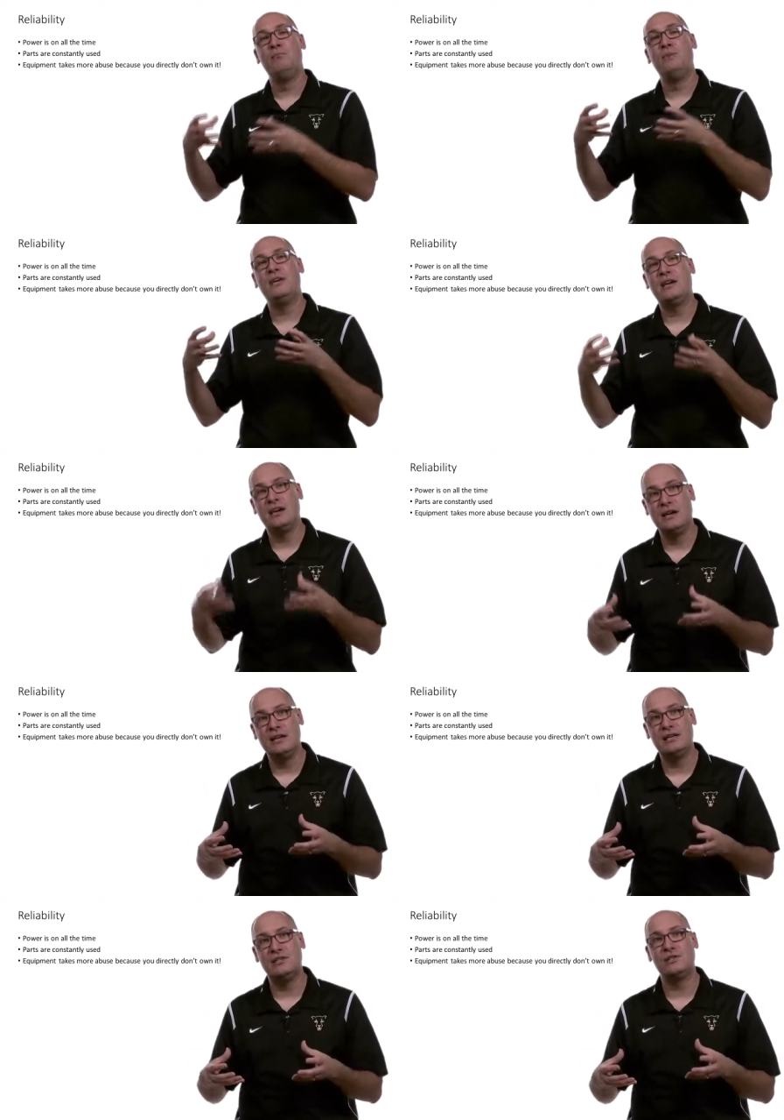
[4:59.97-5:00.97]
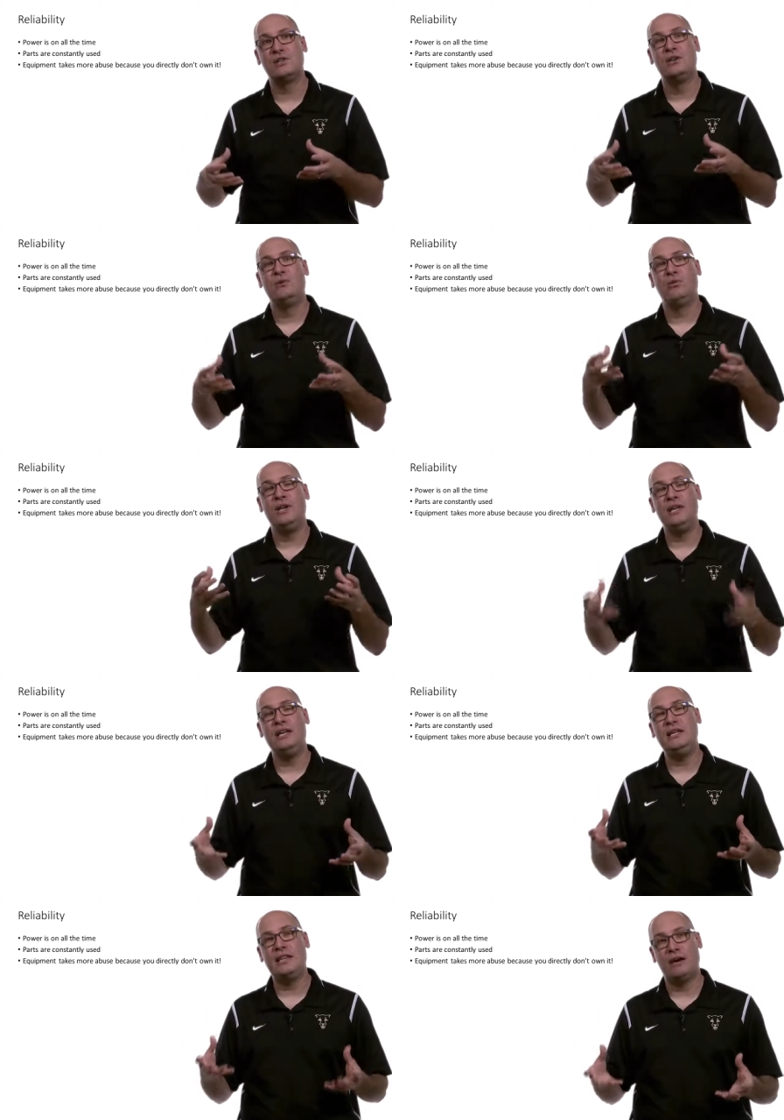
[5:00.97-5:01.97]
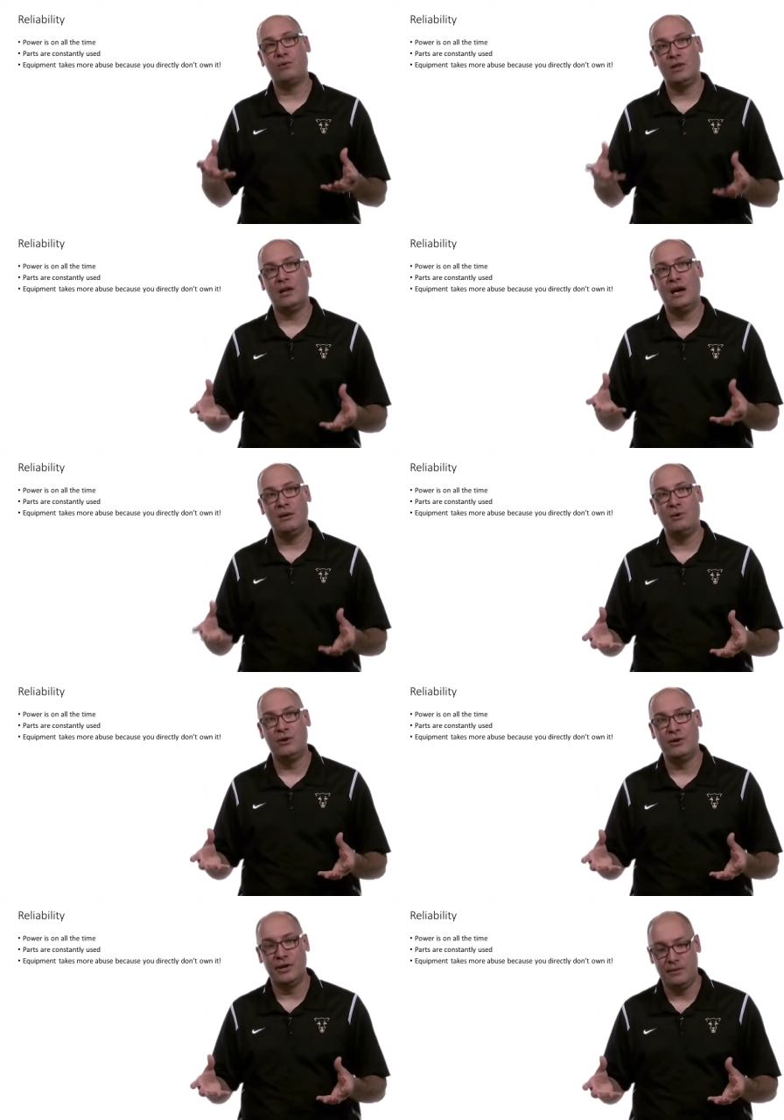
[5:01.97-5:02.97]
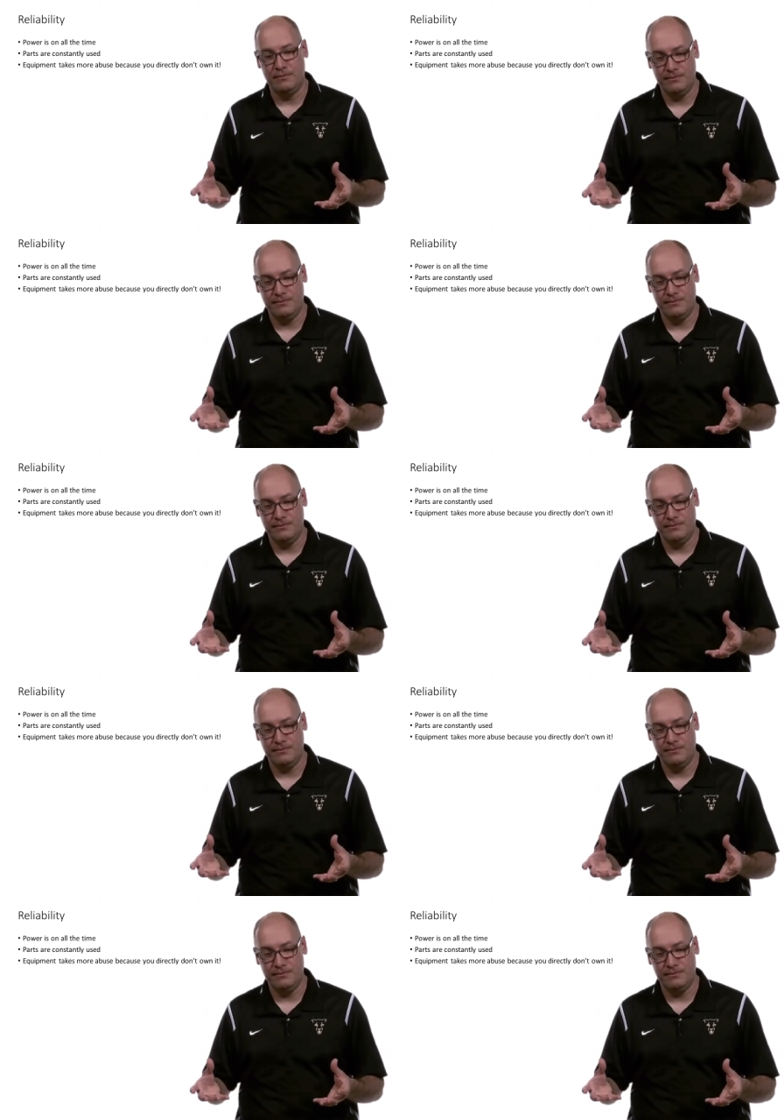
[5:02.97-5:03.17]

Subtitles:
because we need that reliability.